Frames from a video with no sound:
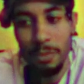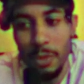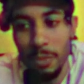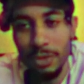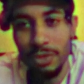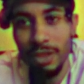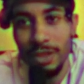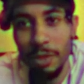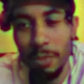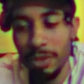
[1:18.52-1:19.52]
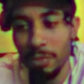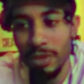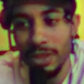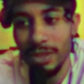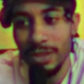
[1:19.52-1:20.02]
I'm almost certain Delpeche wore
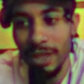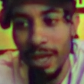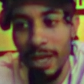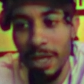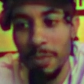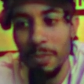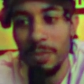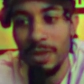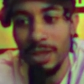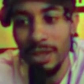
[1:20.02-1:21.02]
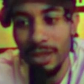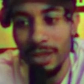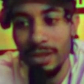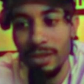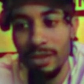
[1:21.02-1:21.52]
the same
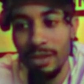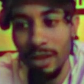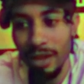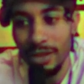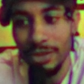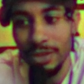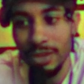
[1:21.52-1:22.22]
gear last